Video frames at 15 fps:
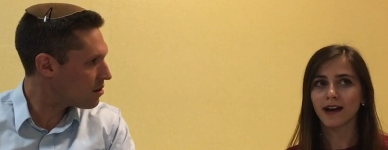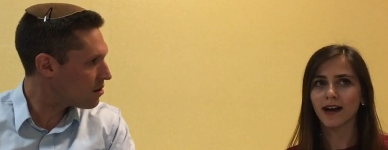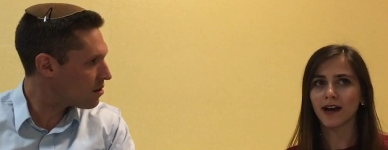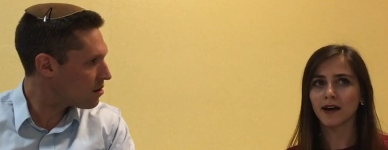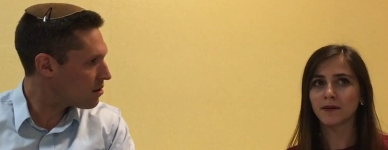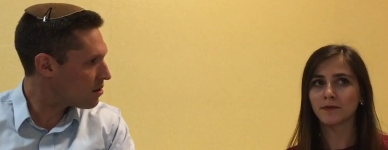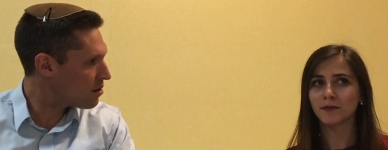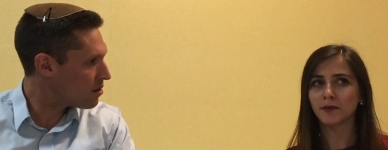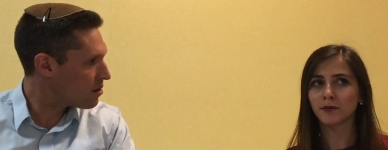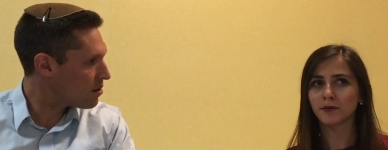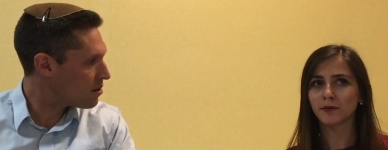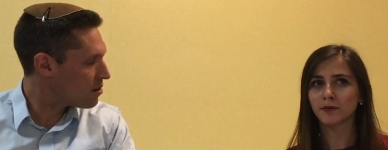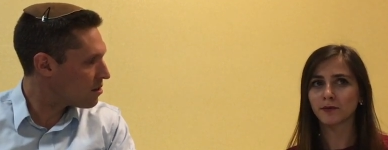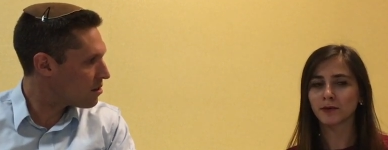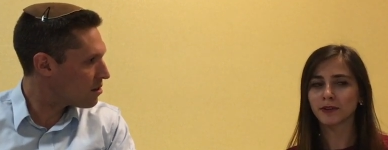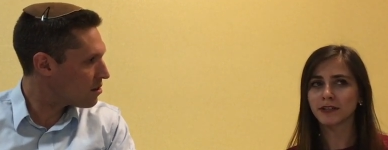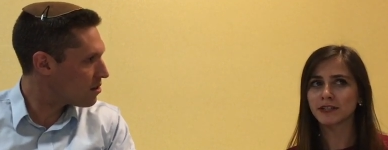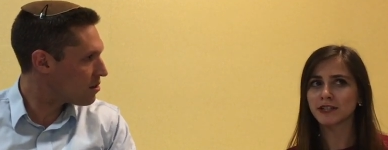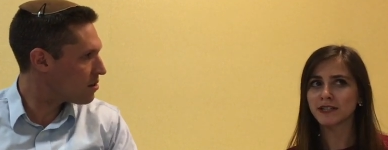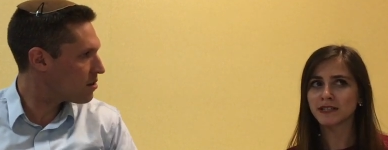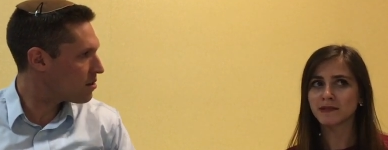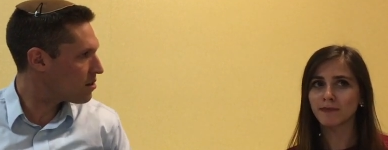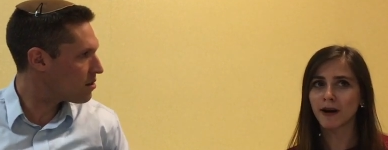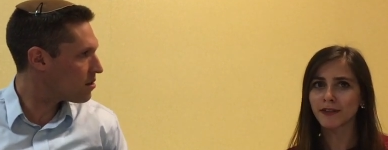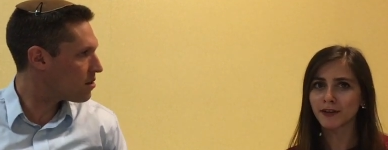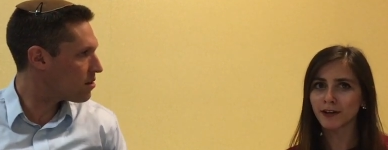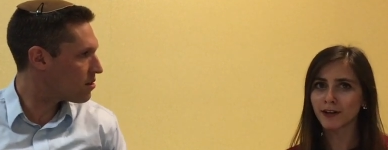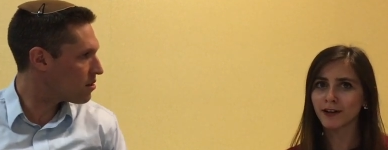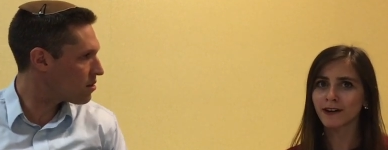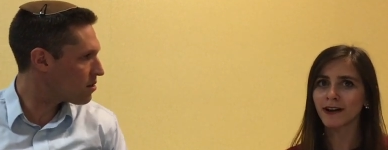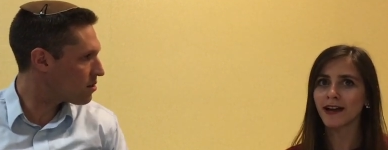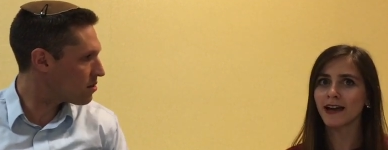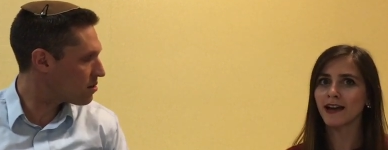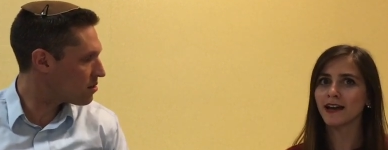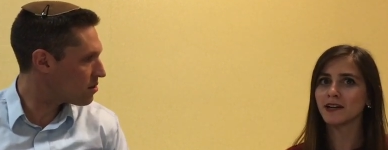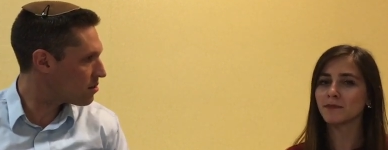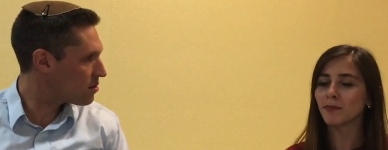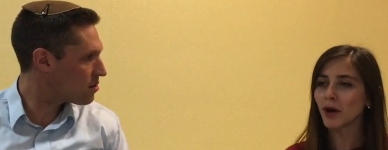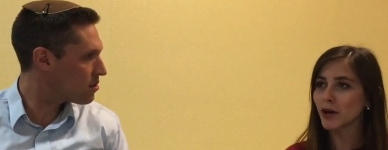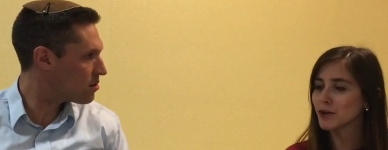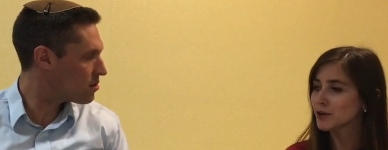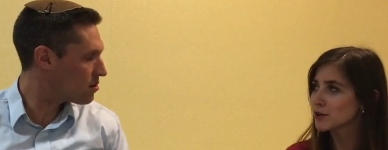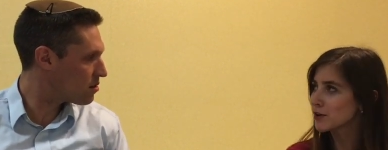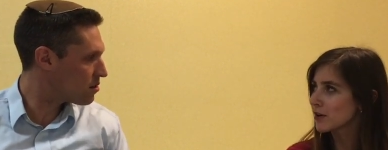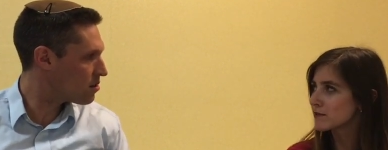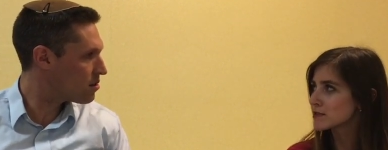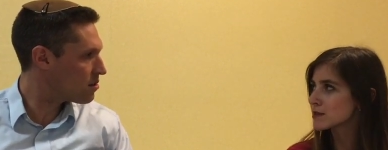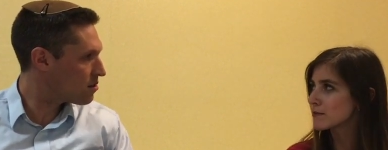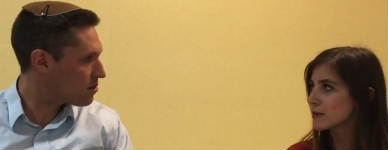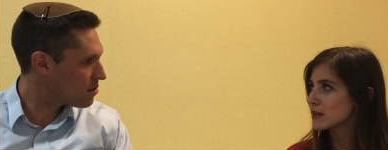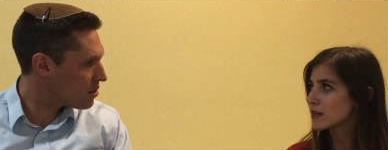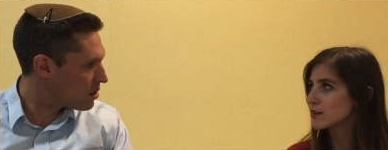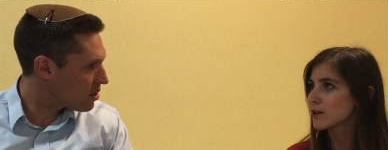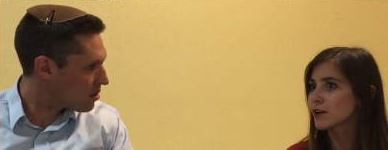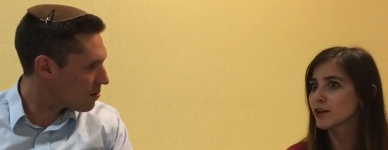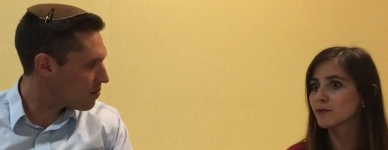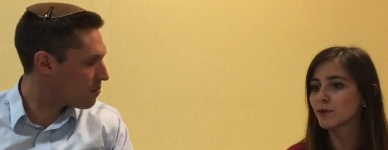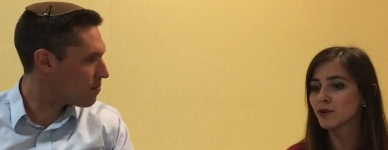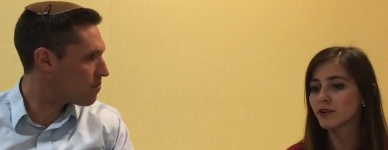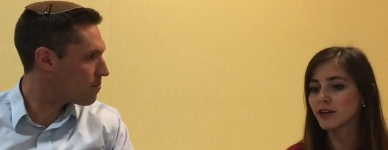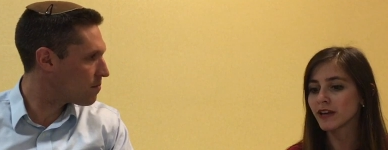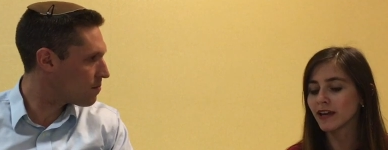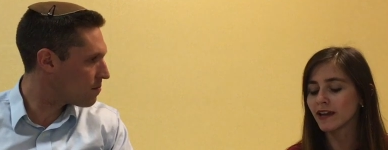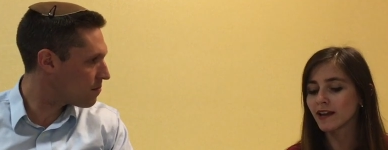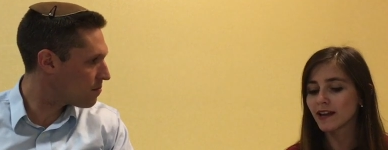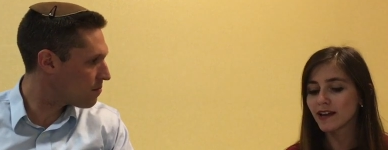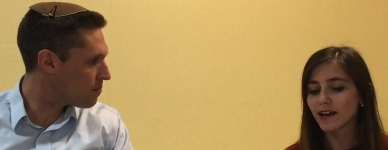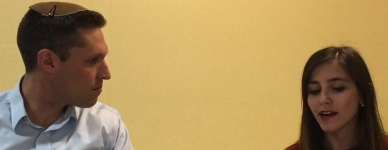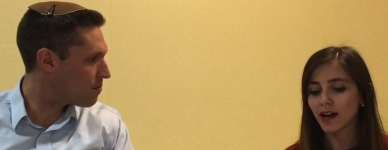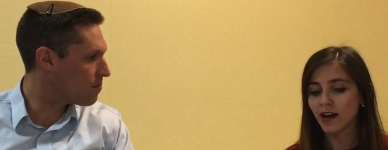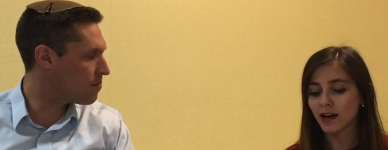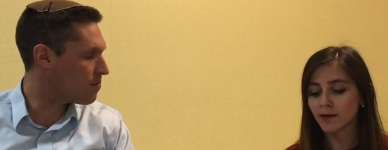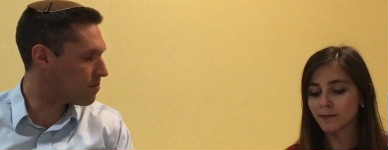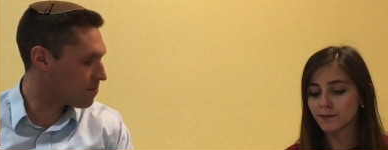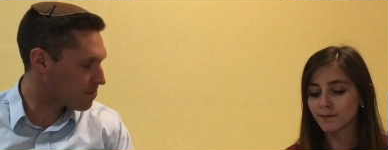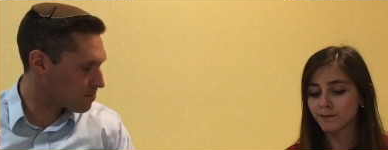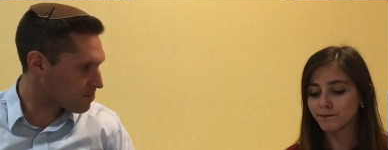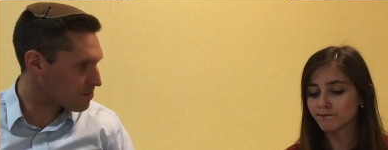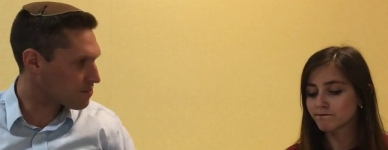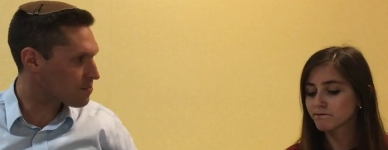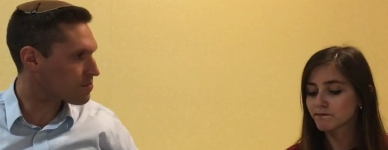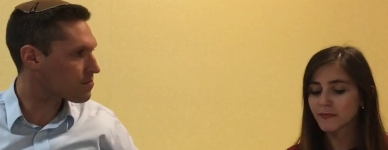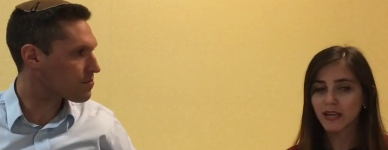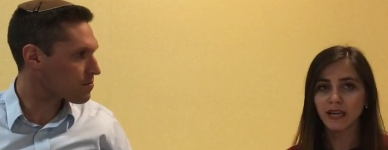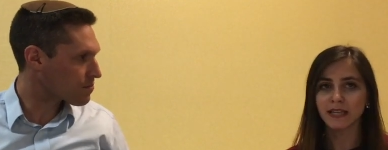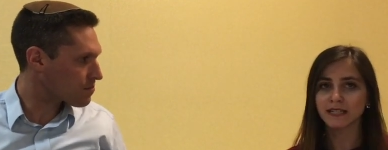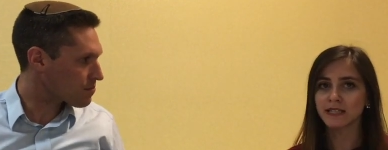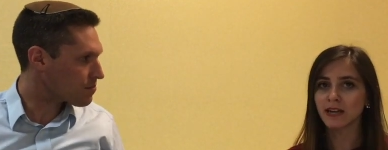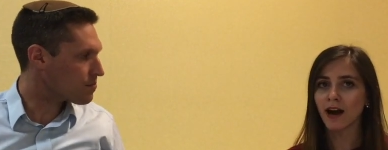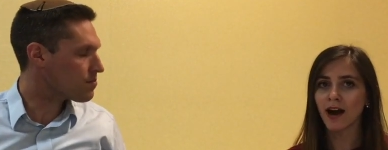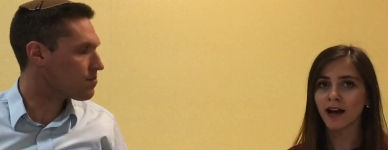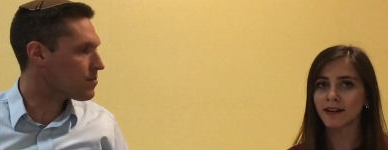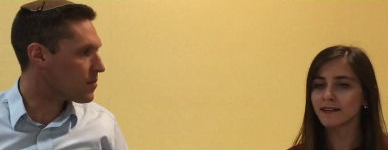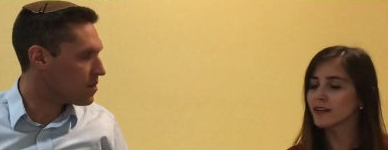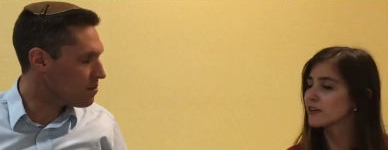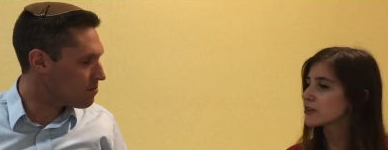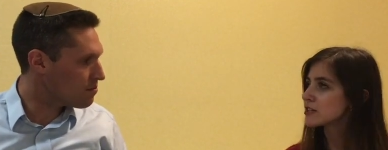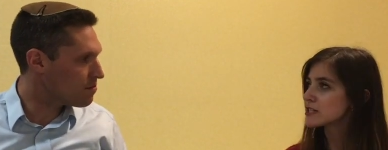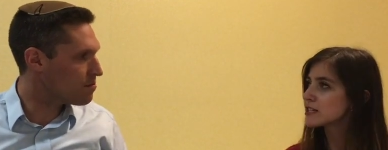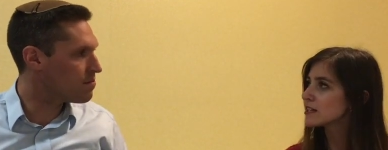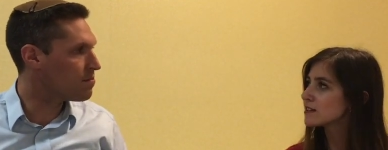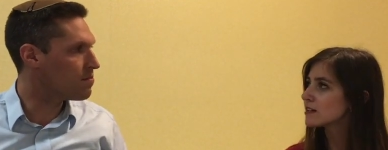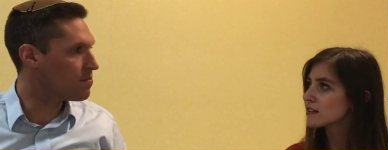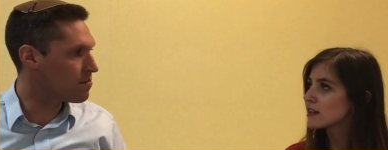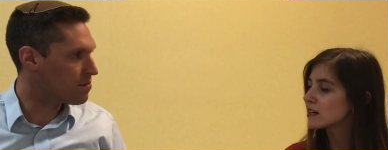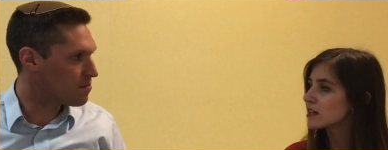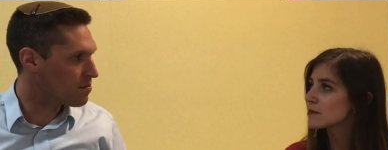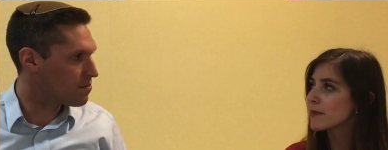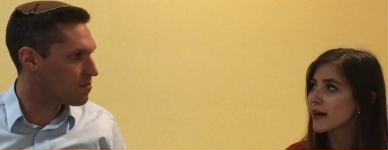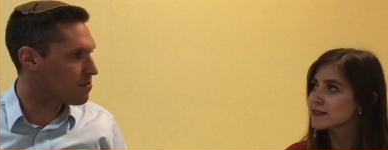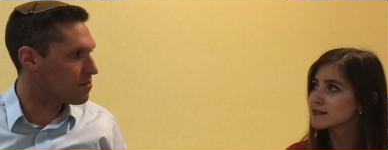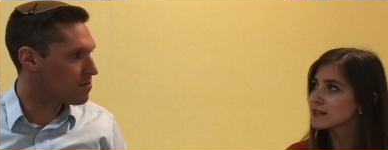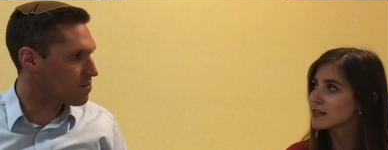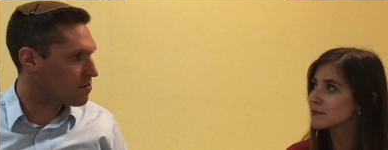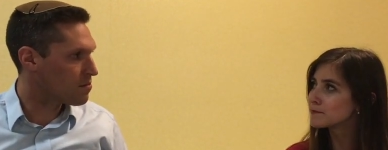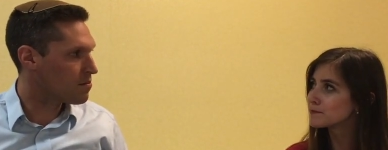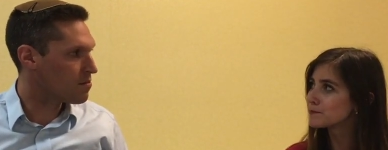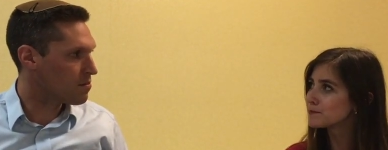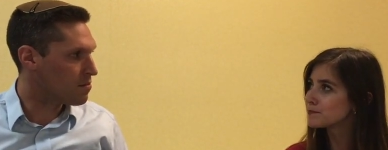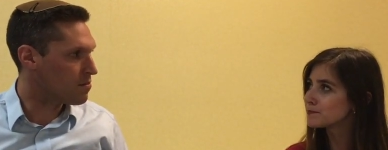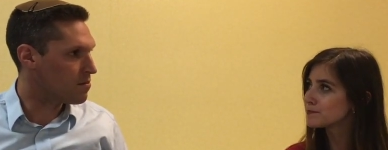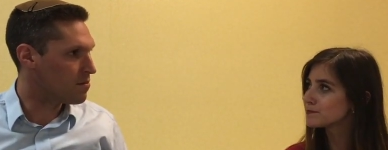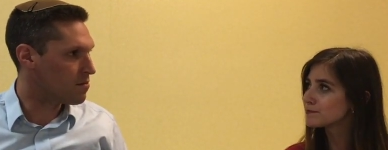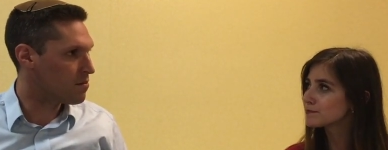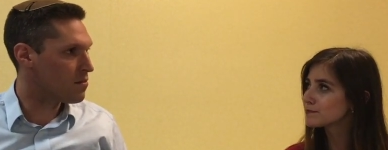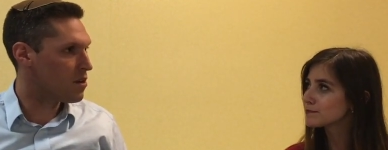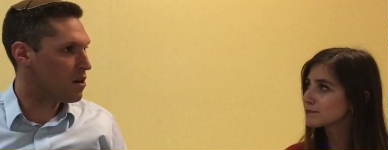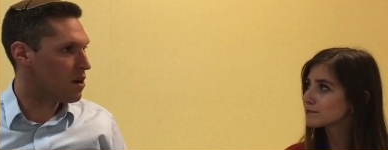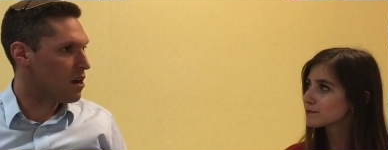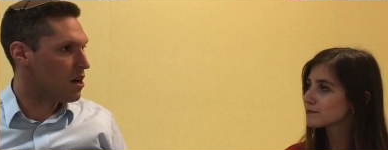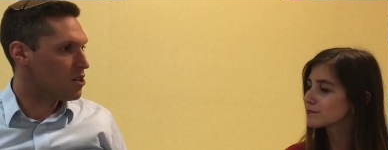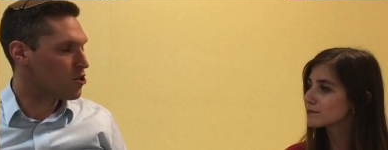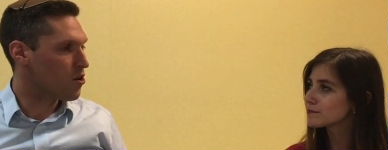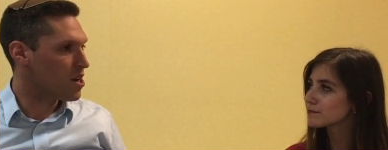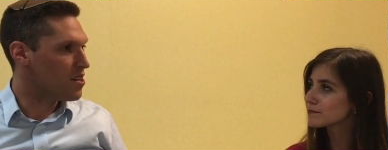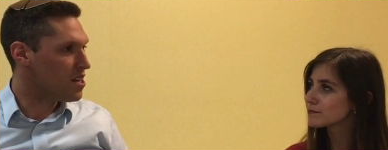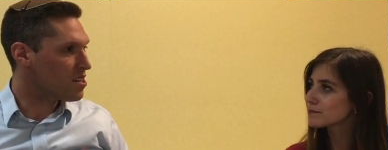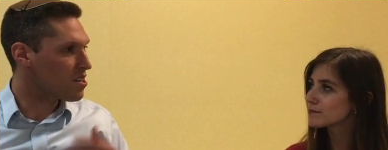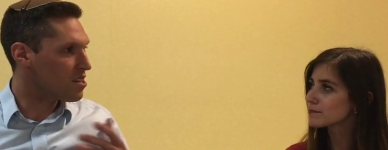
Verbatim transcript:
Speaker 1: um, religious mother and partner of somebody in our community um, is not guaranteed in any capacity.
Speaker 2: So in this